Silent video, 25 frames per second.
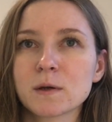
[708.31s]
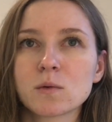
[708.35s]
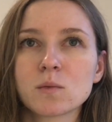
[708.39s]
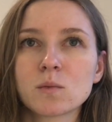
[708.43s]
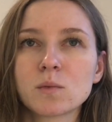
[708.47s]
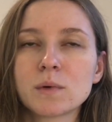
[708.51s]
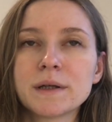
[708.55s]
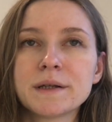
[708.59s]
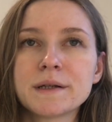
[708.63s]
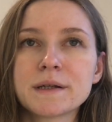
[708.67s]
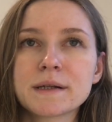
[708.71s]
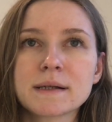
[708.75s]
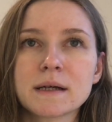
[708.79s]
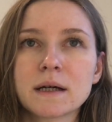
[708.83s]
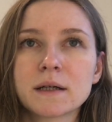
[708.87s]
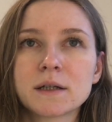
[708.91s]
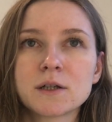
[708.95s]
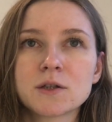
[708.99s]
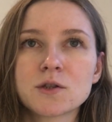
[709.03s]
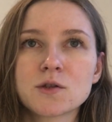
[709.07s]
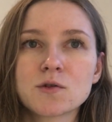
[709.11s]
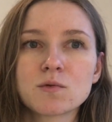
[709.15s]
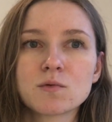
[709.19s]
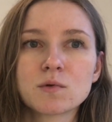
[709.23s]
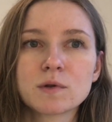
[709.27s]
we decided
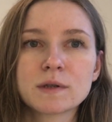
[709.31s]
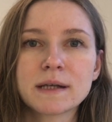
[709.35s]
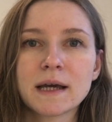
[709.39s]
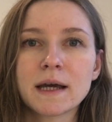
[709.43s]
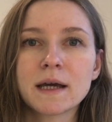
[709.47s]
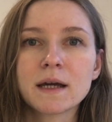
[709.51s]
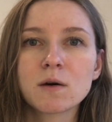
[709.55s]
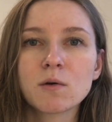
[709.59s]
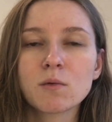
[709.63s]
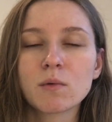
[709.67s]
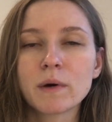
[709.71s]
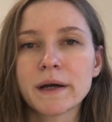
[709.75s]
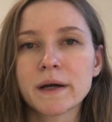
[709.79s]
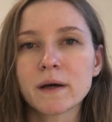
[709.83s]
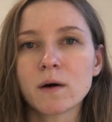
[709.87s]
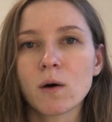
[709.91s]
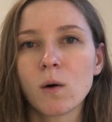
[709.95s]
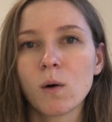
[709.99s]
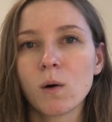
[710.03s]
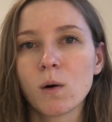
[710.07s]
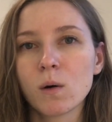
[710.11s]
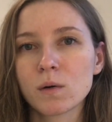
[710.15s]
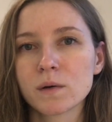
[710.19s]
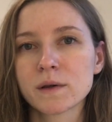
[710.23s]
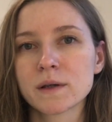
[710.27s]
to take away
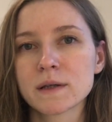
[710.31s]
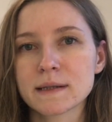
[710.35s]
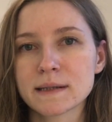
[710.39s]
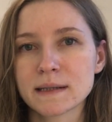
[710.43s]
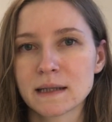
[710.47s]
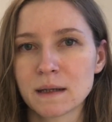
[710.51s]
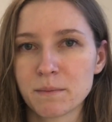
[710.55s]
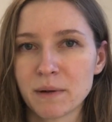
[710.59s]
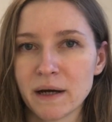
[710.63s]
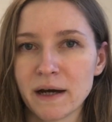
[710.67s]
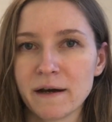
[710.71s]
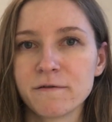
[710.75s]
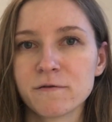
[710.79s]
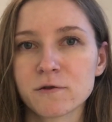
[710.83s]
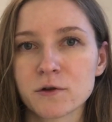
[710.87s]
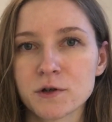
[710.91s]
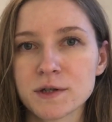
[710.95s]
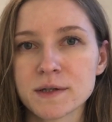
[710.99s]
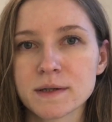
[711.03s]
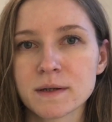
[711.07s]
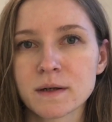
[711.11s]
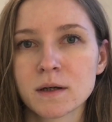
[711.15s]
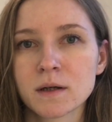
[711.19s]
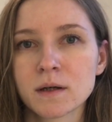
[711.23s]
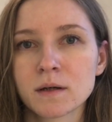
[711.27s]
all the sleep
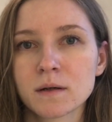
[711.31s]
efforts